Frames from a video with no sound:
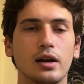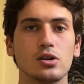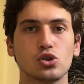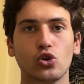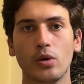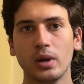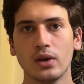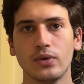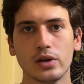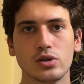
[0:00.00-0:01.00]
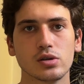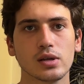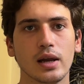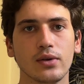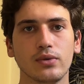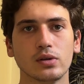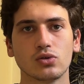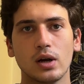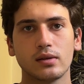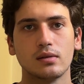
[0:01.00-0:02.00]
are so many features, and if you
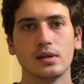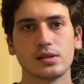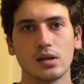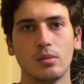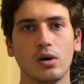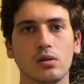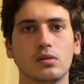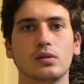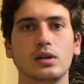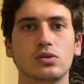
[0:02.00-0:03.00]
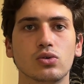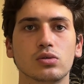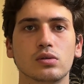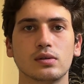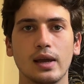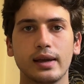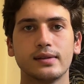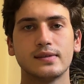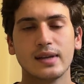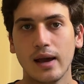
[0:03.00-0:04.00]
tried to list them all, it could take
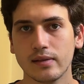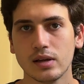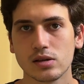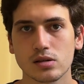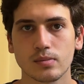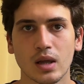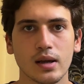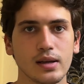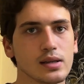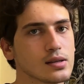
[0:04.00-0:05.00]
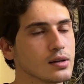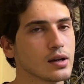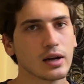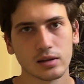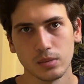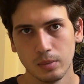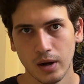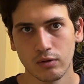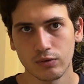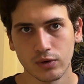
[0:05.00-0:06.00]
10 years. It's incredibly
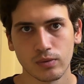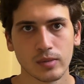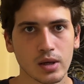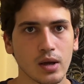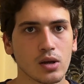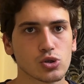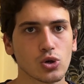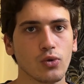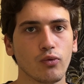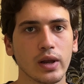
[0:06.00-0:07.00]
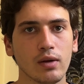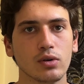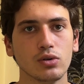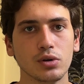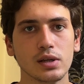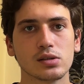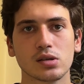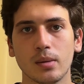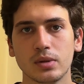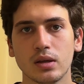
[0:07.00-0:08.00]
powerful. So whenever you need
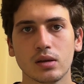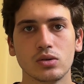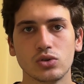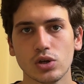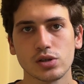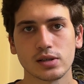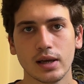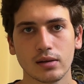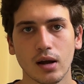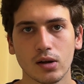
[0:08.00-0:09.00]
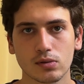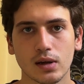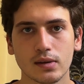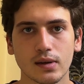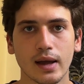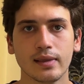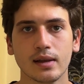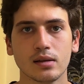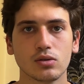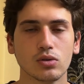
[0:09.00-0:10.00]
something, just say it out loud and
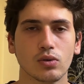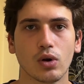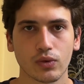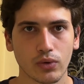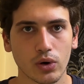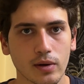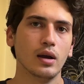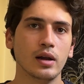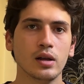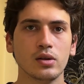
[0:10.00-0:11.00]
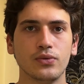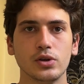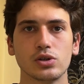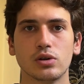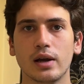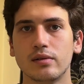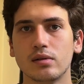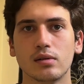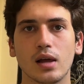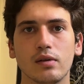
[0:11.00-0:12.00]
let it do the work for you. Another feature I
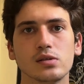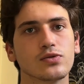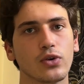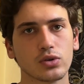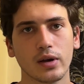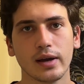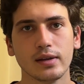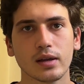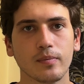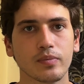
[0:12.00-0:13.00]
really love is photo hiding.